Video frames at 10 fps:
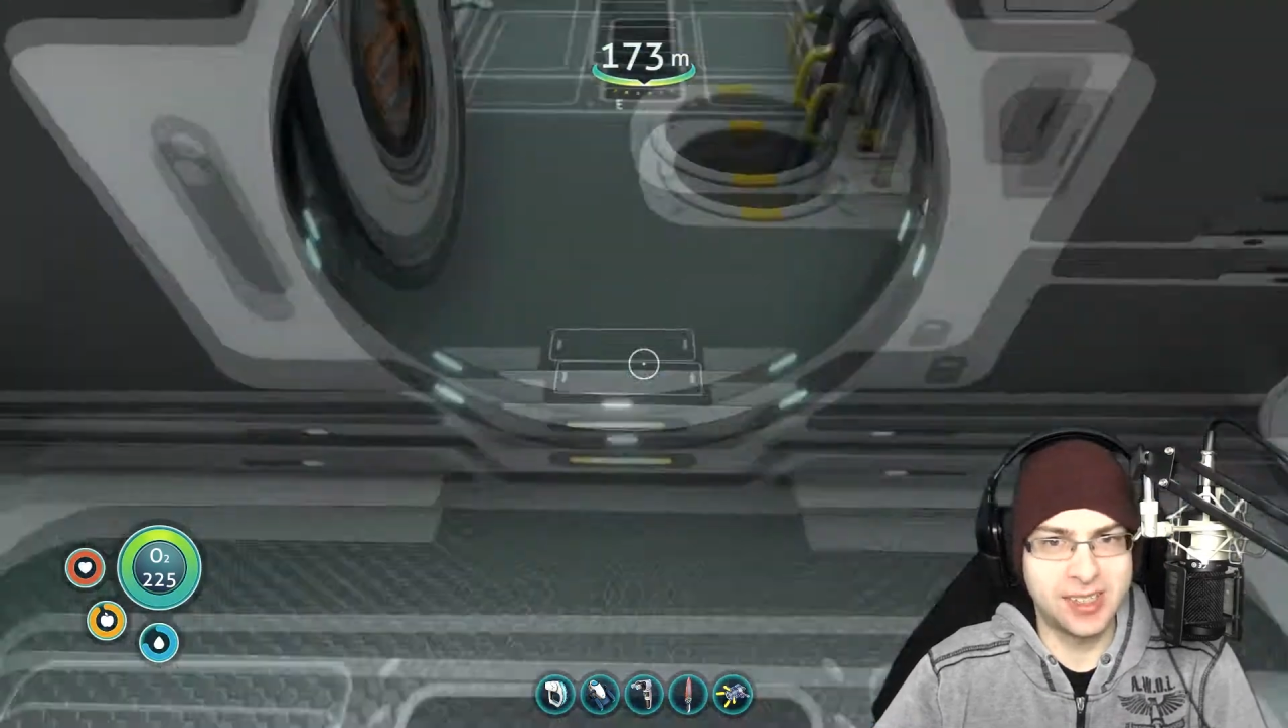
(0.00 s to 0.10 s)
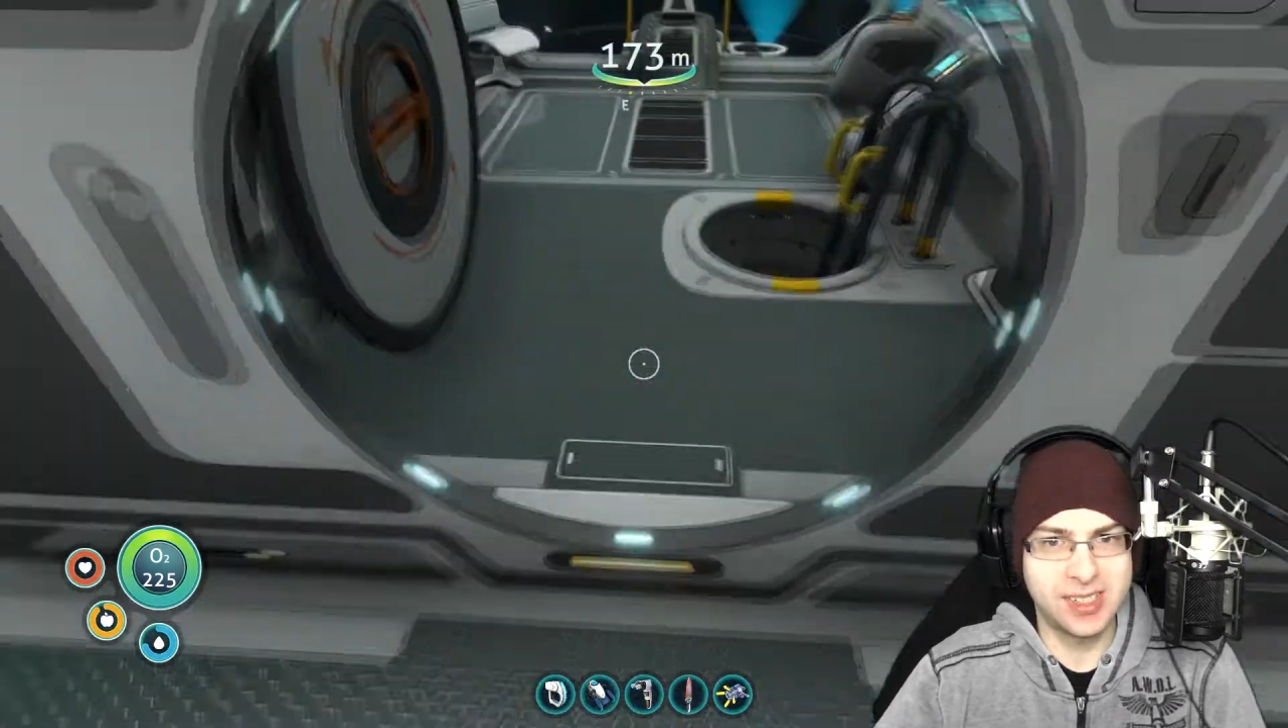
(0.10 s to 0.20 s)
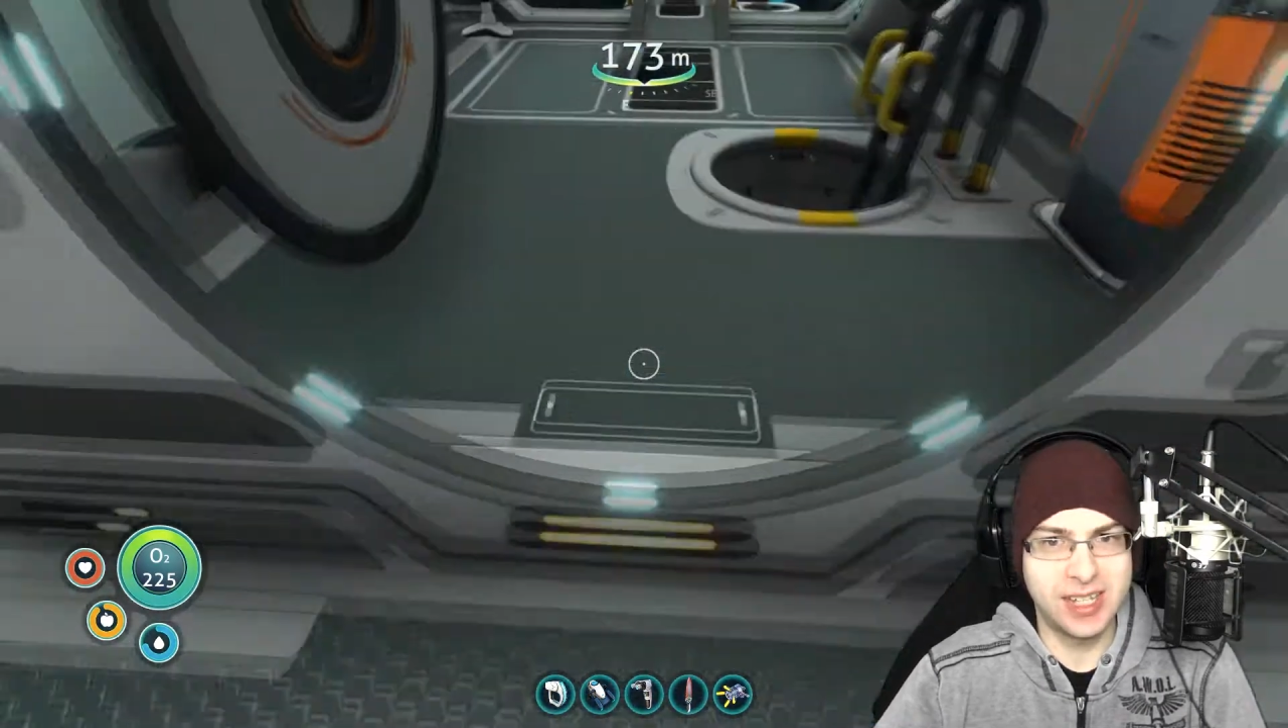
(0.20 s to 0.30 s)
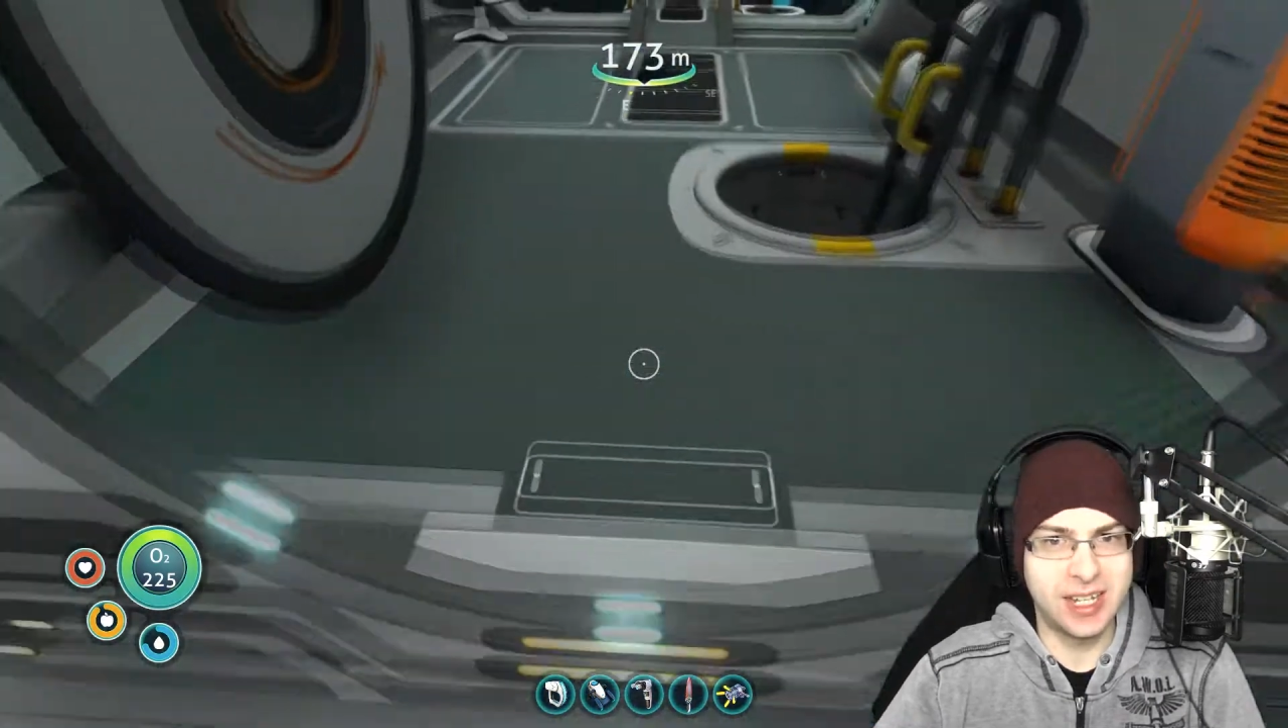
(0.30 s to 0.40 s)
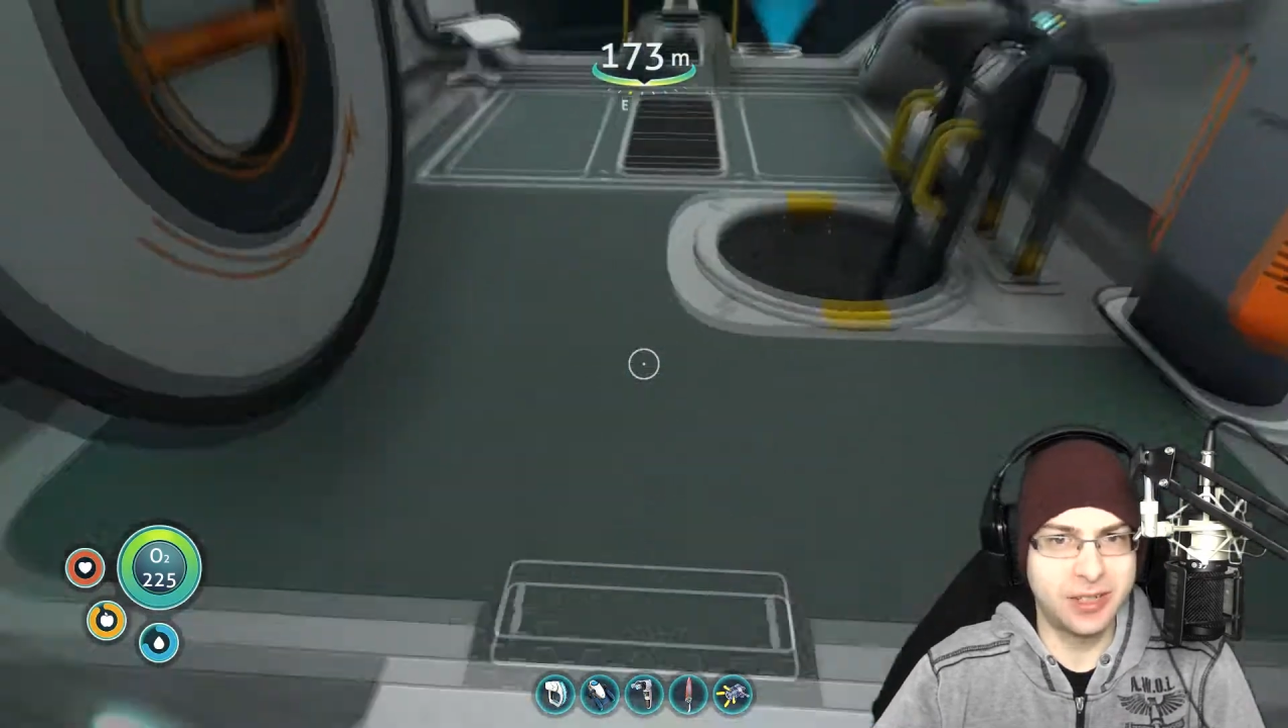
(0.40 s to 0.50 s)

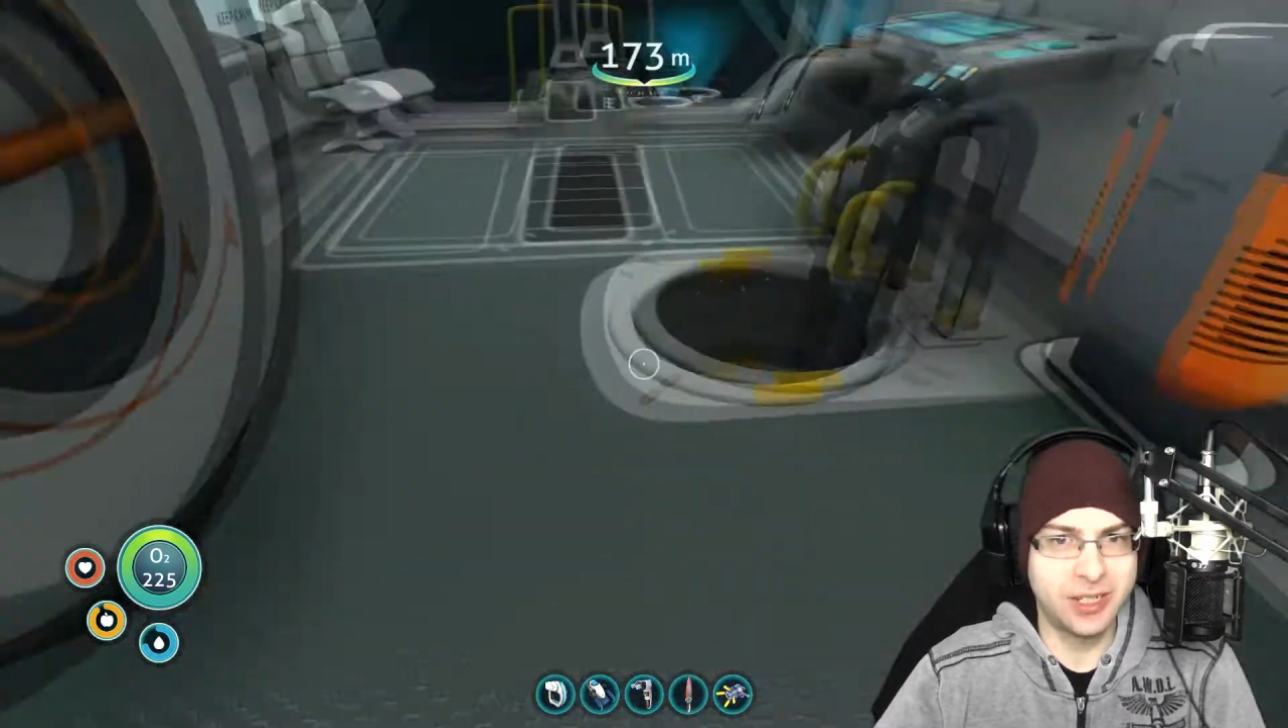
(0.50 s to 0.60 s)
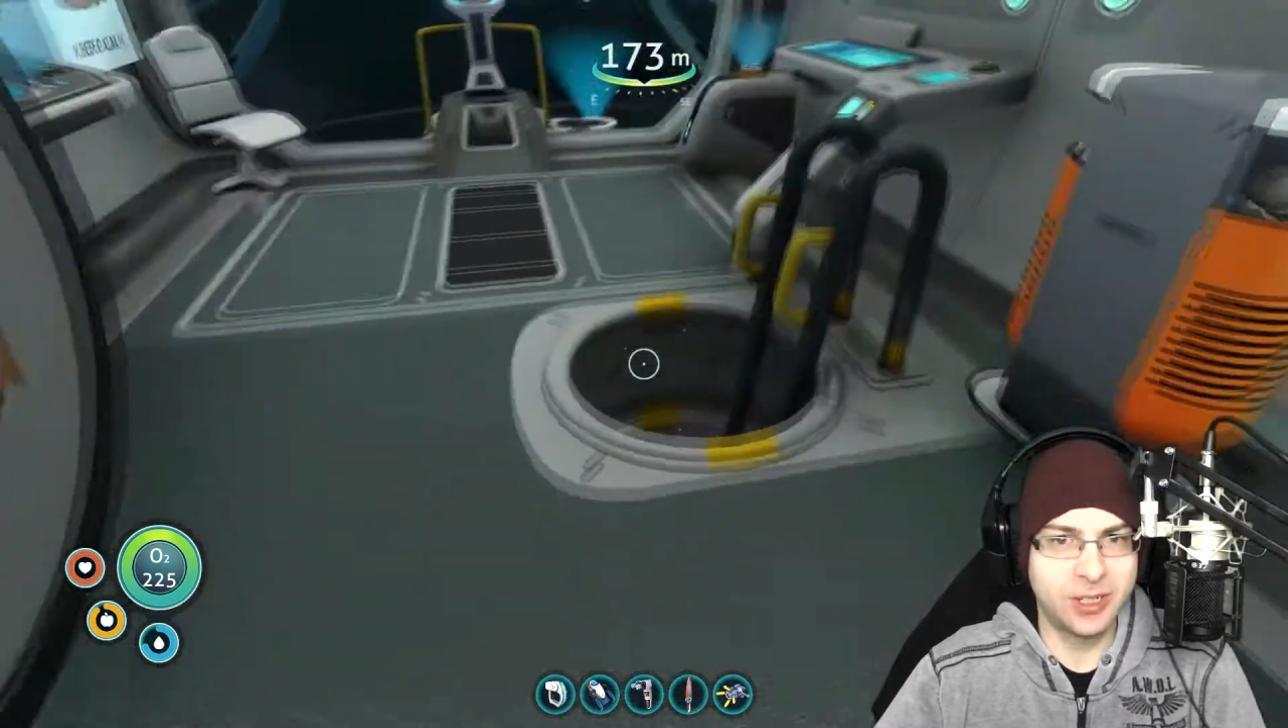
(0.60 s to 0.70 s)
see how it